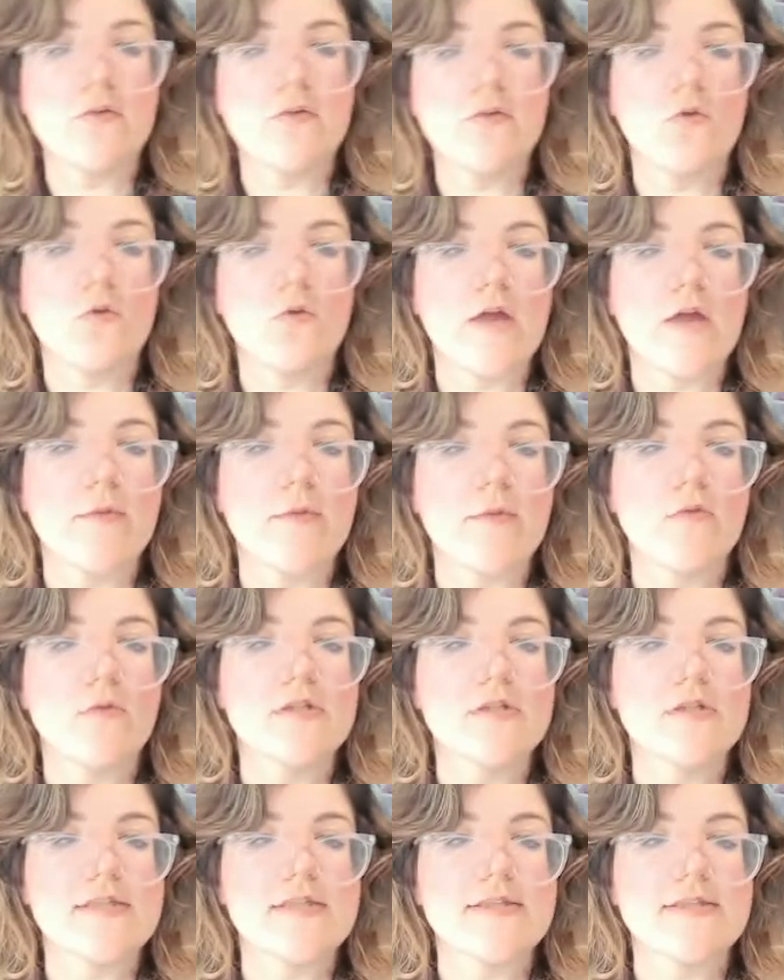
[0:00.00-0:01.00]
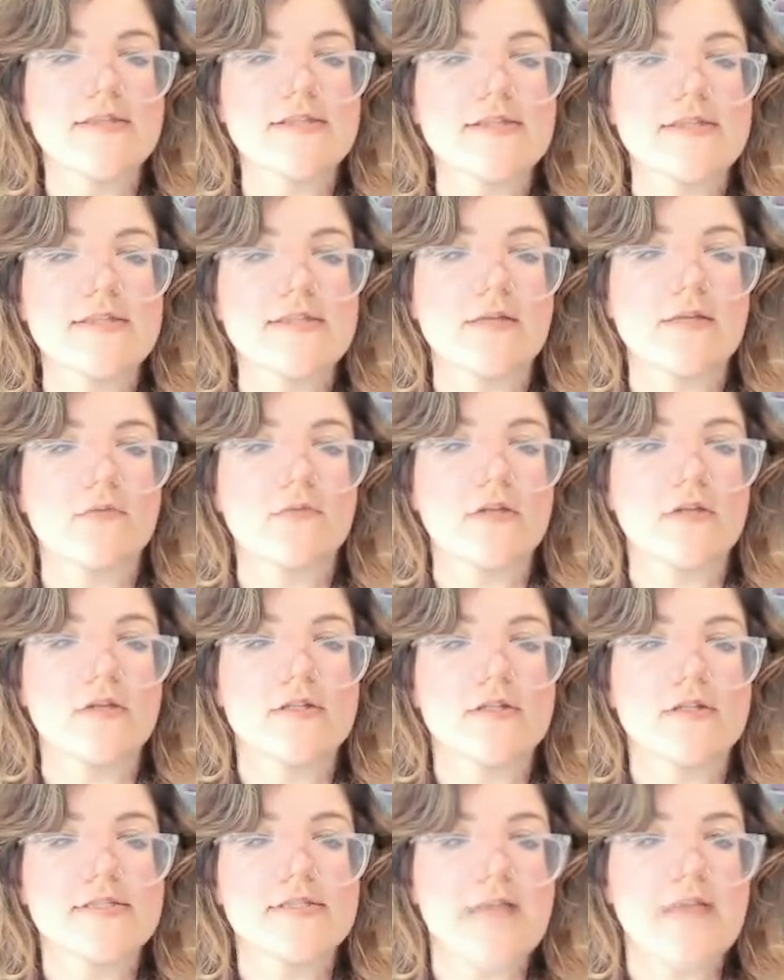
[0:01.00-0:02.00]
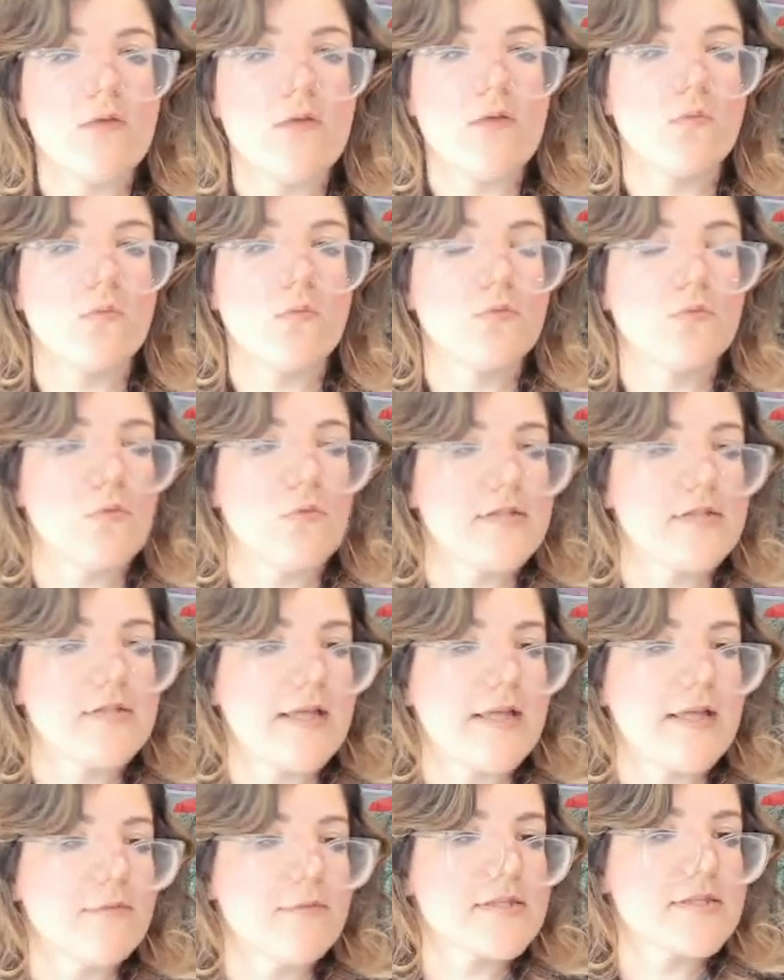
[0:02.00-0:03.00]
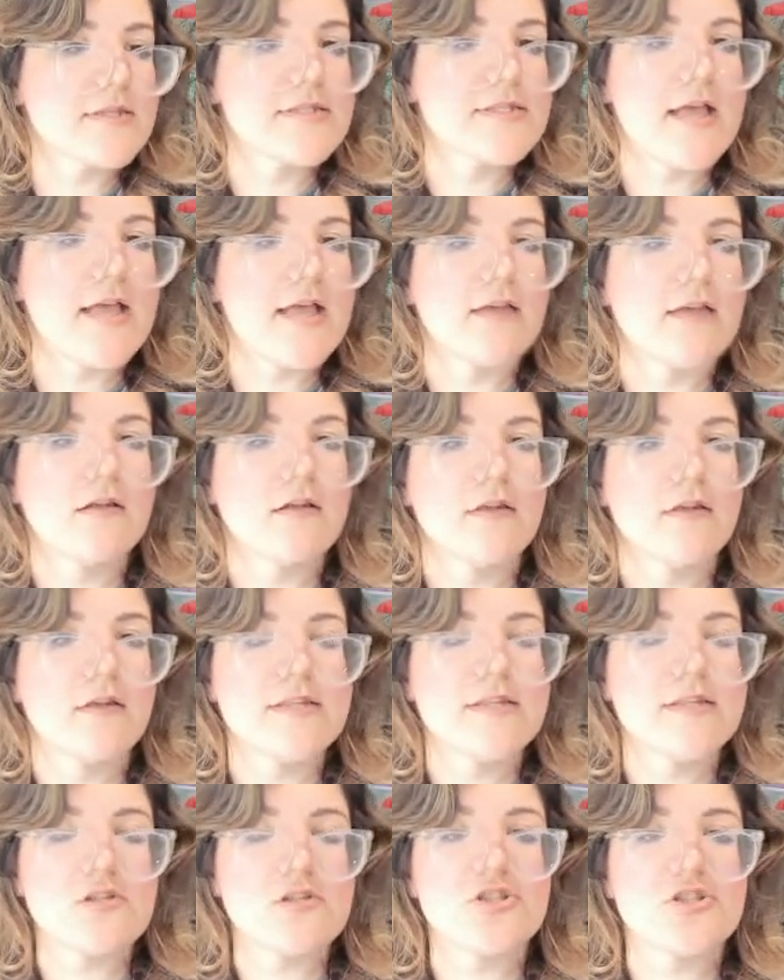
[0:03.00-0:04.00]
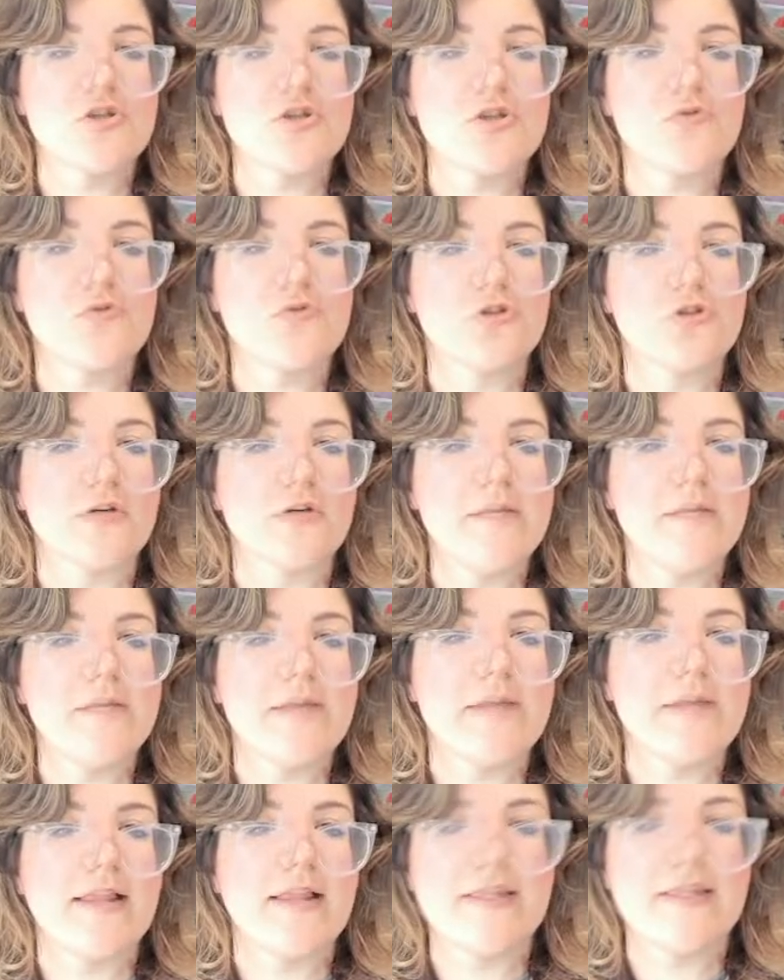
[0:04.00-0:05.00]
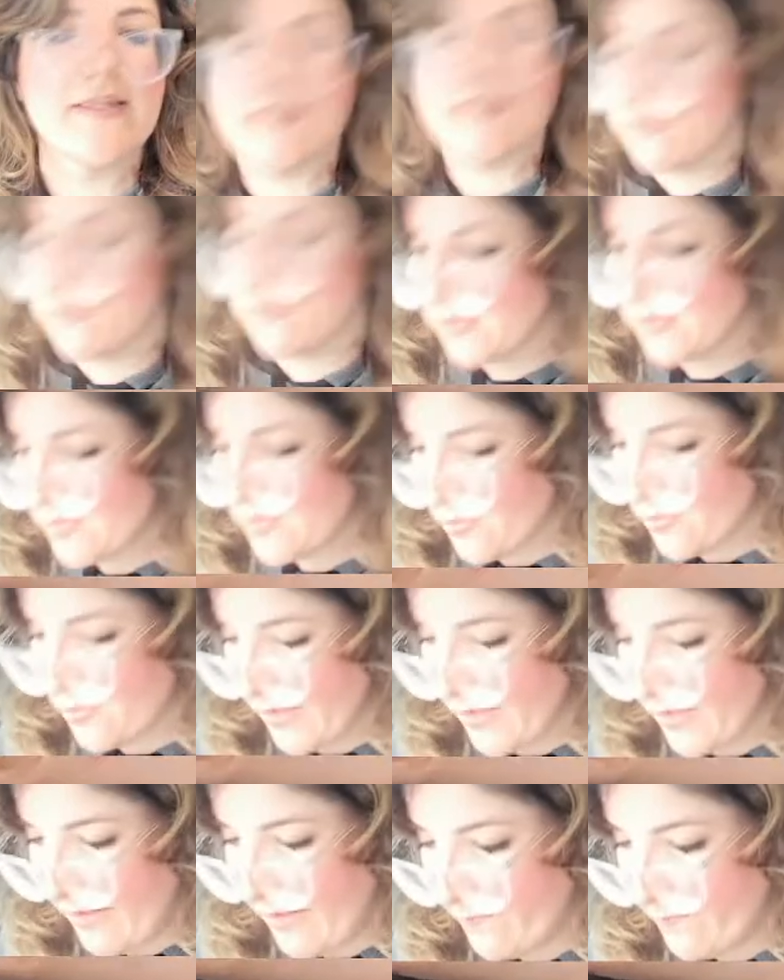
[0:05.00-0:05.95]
Warhammer ones, and this is like the one that came with the set. This looks so dirty, but I like that it looks dirty.